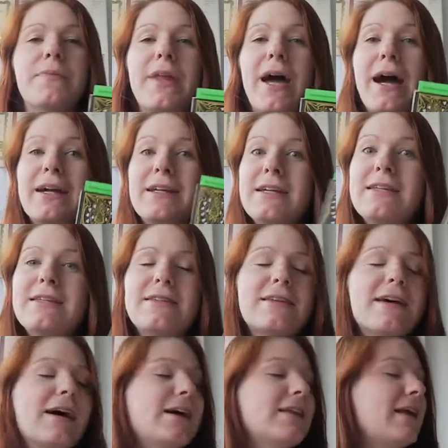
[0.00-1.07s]
Tak,
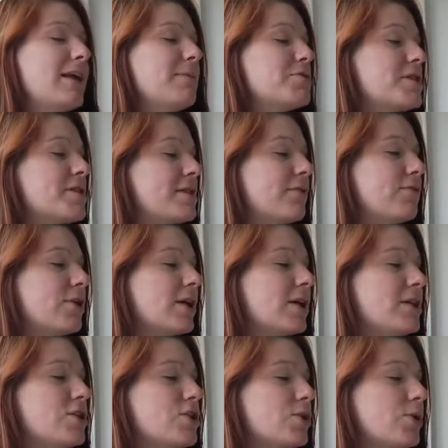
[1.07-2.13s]
dnes tady představuji
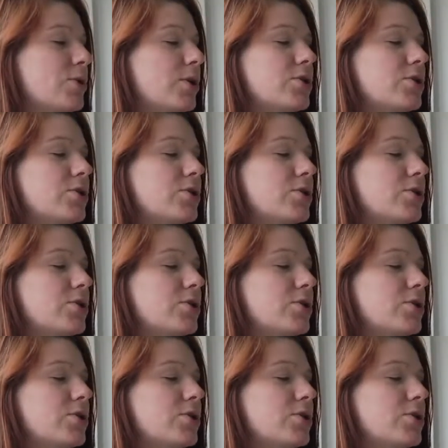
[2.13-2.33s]
knížku